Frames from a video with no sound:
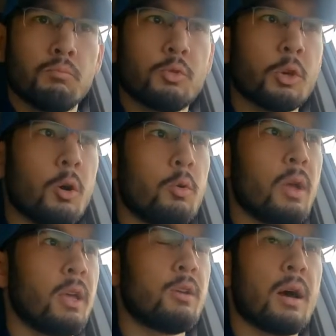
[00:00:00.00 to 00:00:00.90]
So,
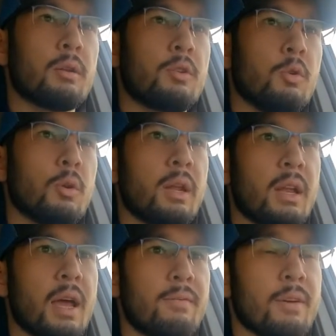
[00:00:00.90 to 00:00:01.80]
yeah, you're not doing
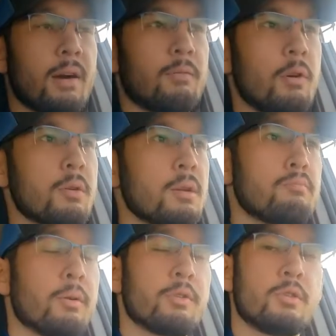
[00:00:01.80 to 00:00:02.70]
any heavy
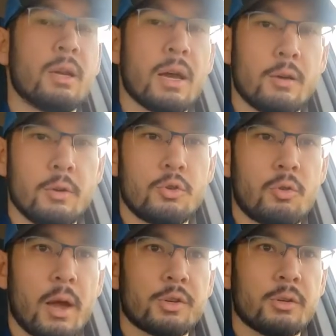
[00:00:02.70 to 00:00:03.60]
off-roading, but you got good
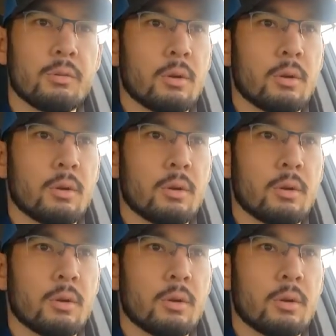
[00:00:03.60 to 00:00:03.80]
traction.